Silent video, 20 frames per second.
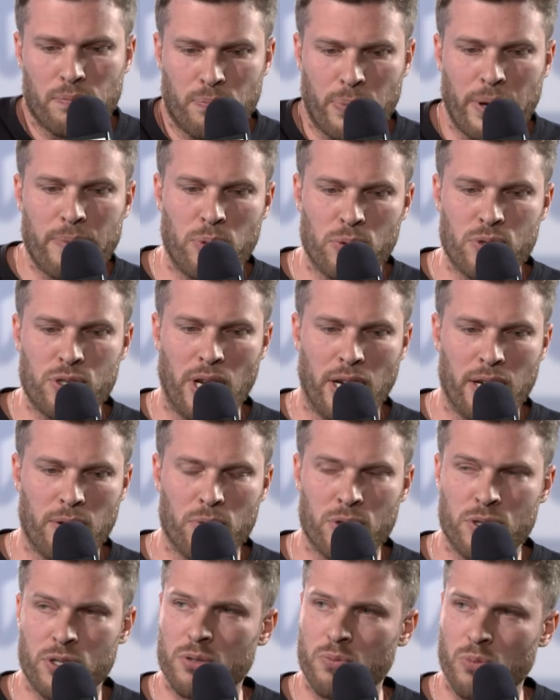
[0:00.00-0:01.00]
people said
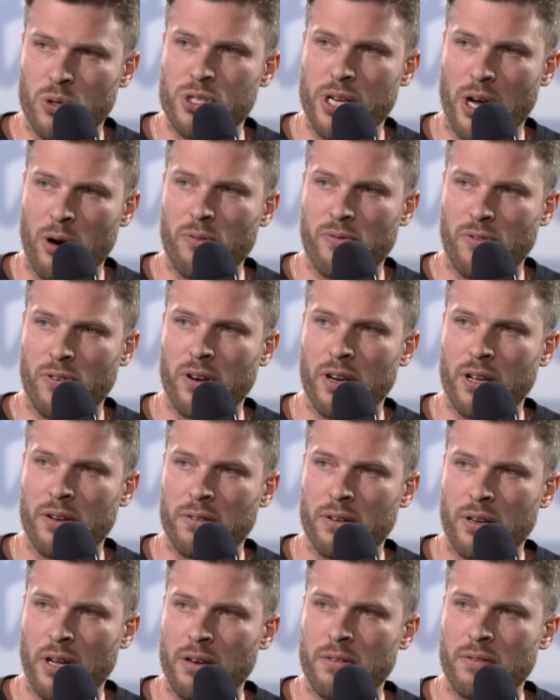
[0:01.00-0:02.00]
it was helpful
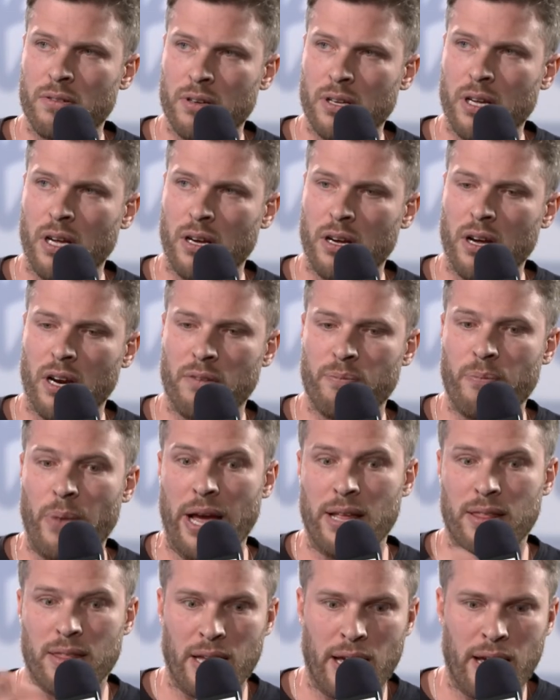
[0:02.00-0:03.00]
and kind
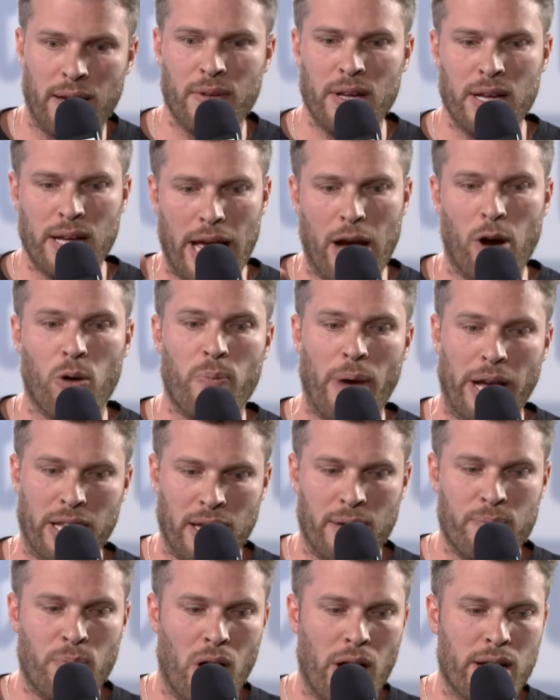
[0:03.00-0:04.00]
of helped make
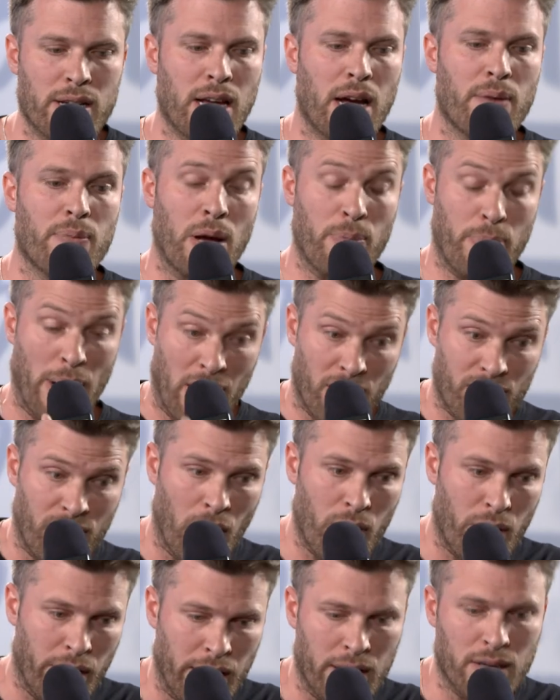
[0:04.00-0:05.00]
their mind up about
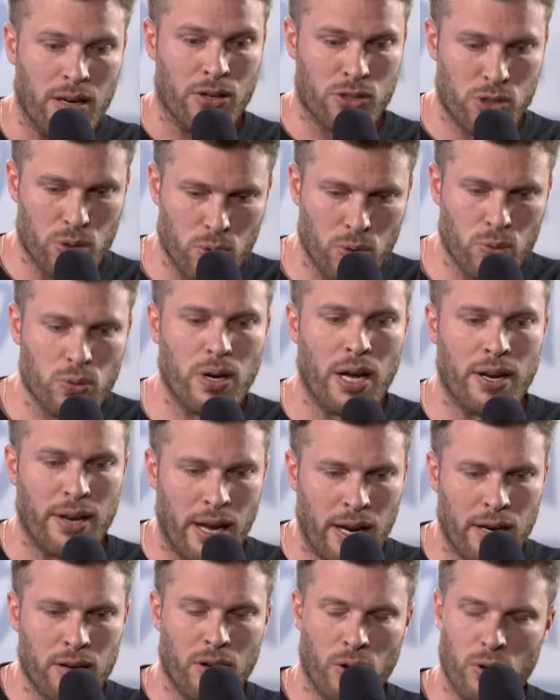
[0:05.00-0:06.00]
voting at all and
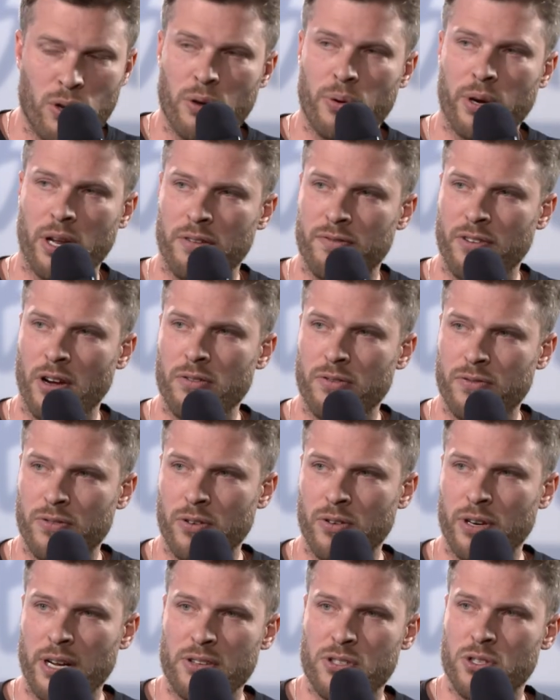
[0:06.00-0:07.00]
then who they were going to vote
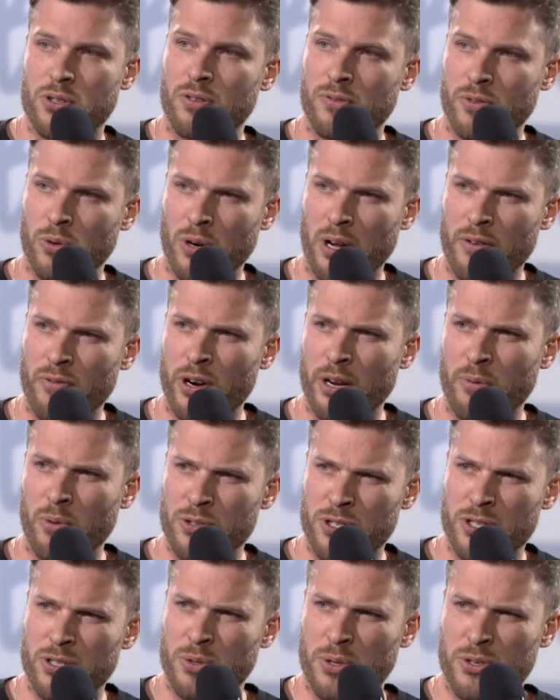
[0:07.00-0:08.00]
for. And that's sort of all I really
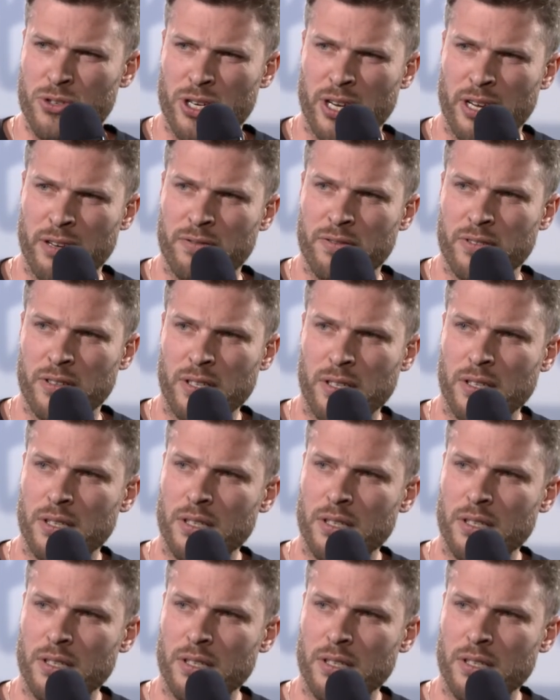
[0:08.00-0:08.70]
wanted to achieve.